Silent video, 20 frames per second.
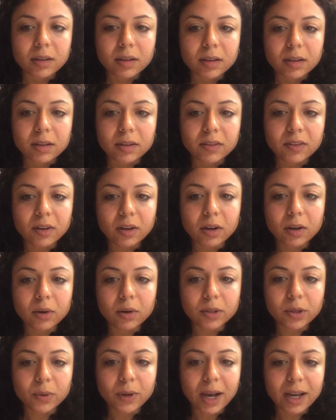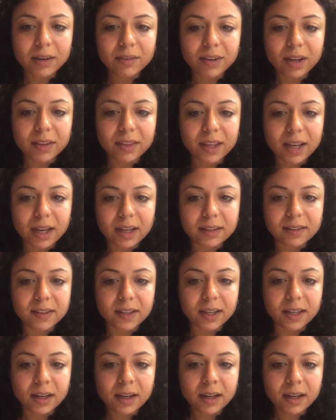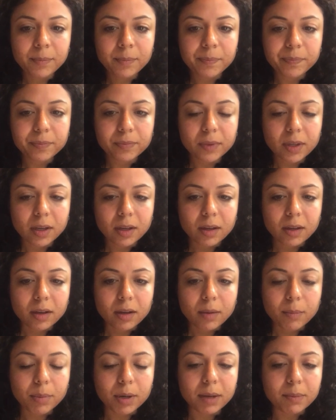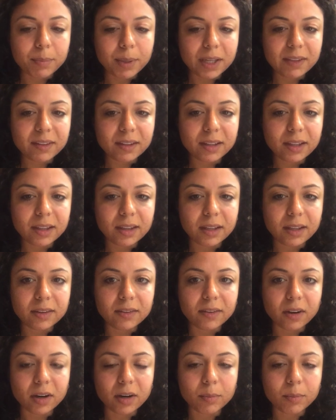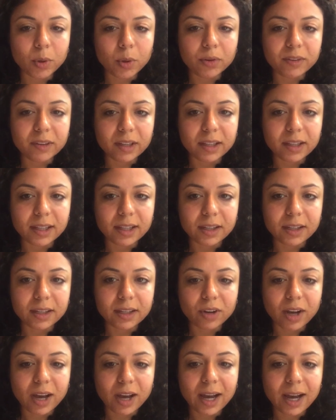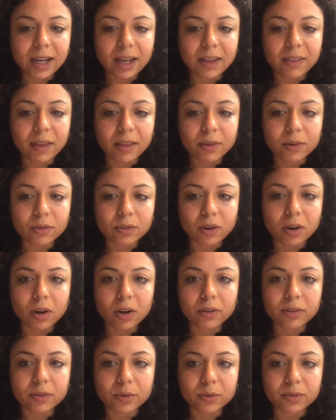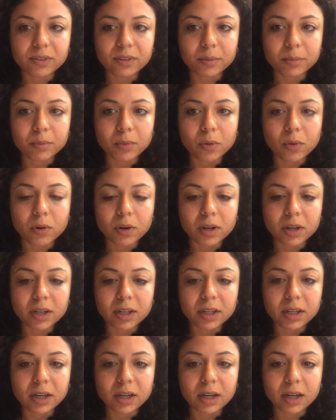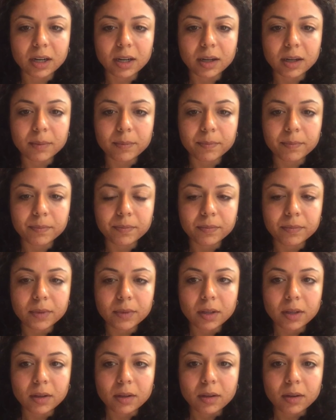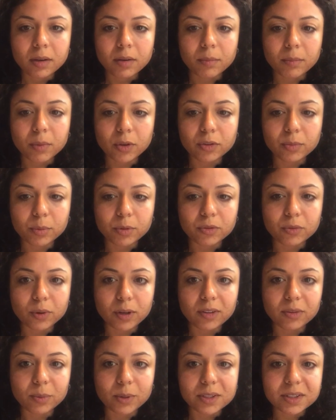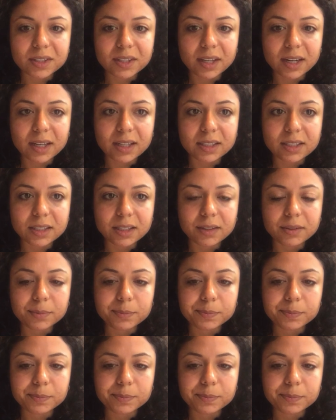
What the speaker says: So you kind of get the idea, but basically these are mostly click and drag, and then there's also some more multiple choice ones that I did.